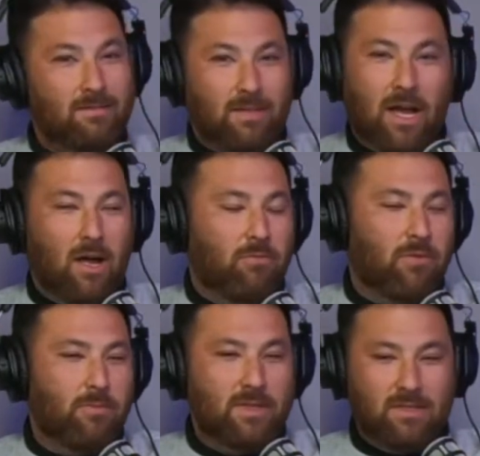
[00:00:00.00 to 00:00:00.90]
got help
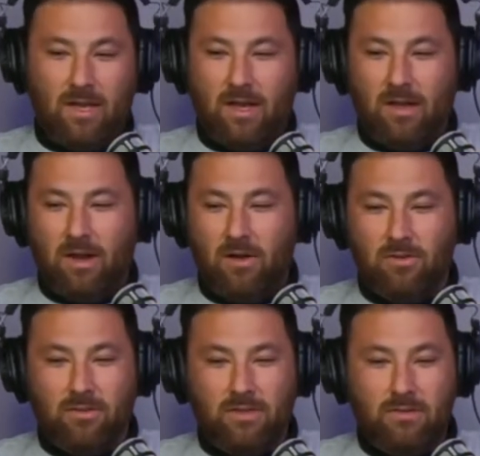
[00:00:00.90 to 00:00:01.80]
from his
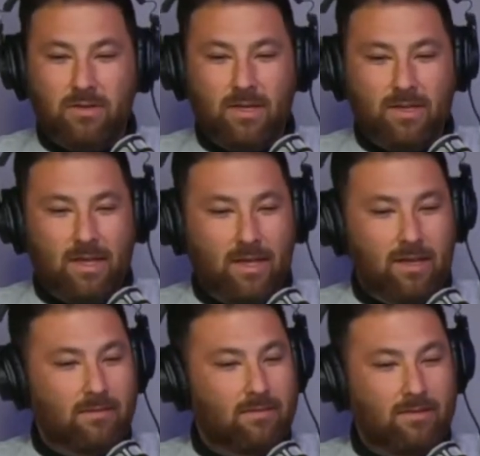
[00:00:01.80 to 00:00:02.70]
uncle to do it,
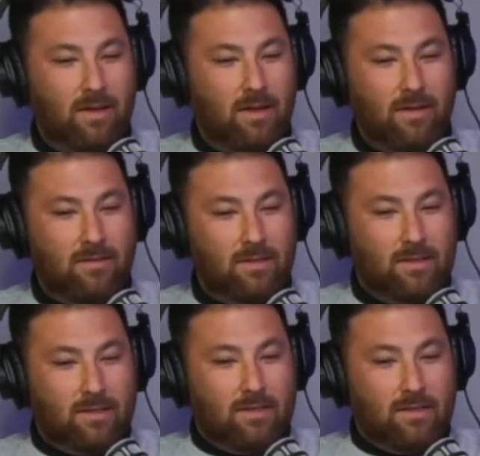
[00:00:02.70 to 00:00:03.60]
and
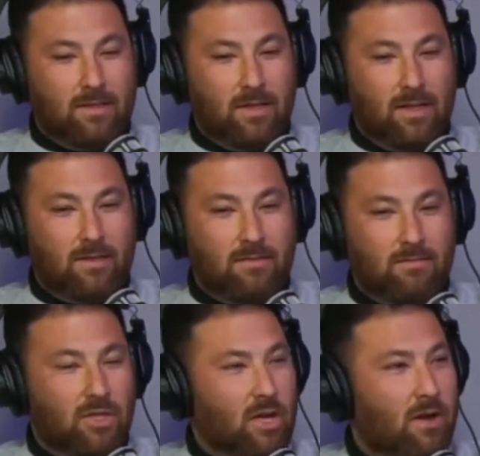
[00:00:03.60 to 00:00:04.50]

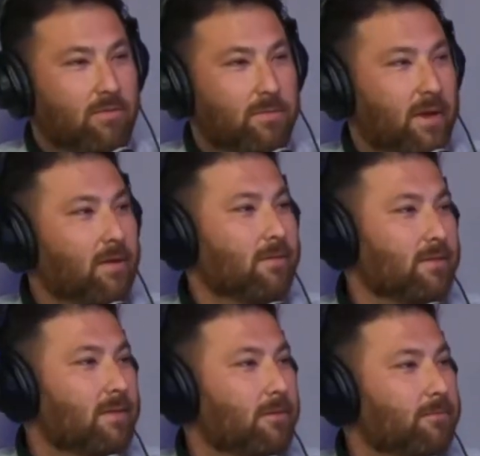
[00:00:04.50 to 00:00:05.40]
took off from there.
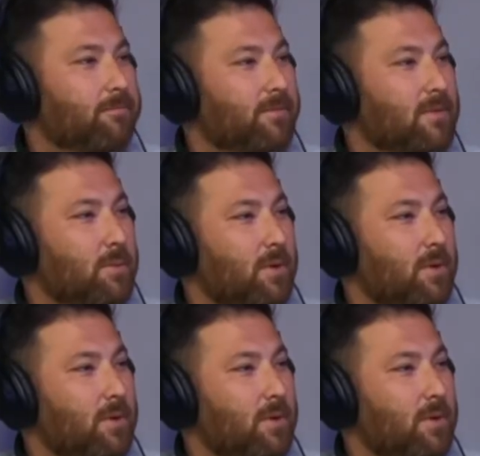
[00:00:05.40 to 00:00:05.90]
So it's pretty